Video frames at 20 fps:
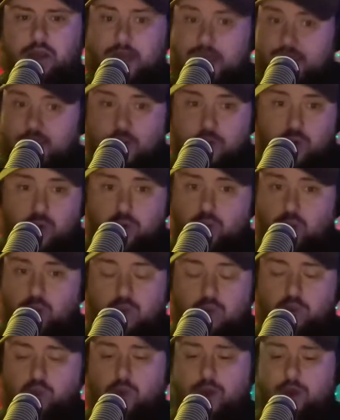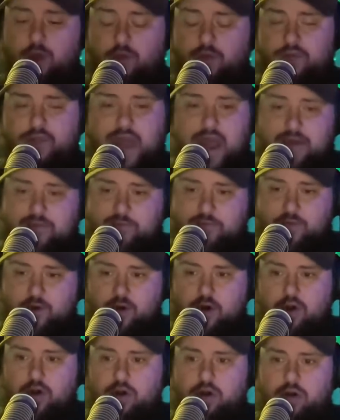that you will
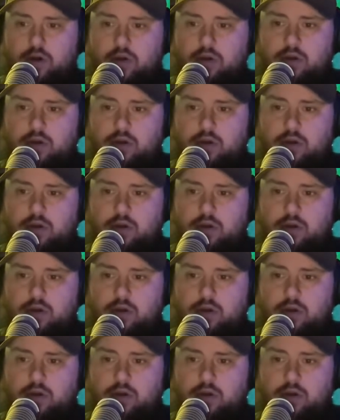never